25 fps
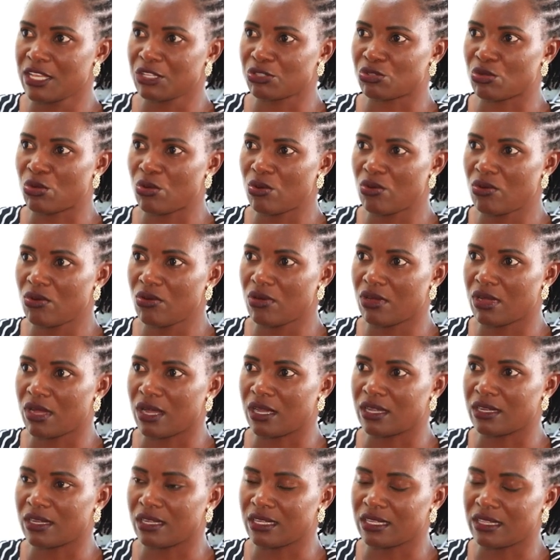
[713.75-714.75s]
so
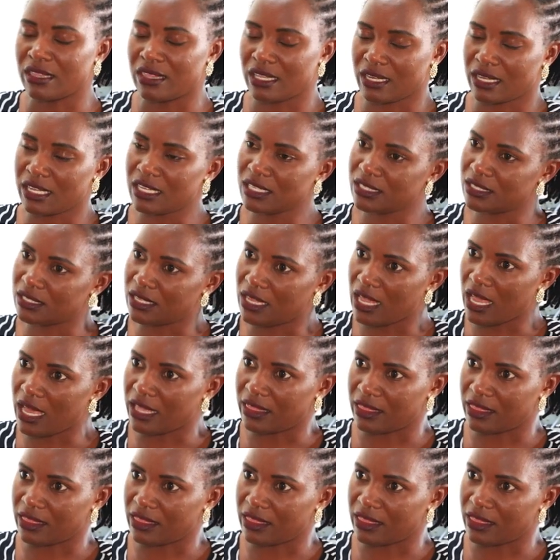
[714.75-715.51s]
in the case ki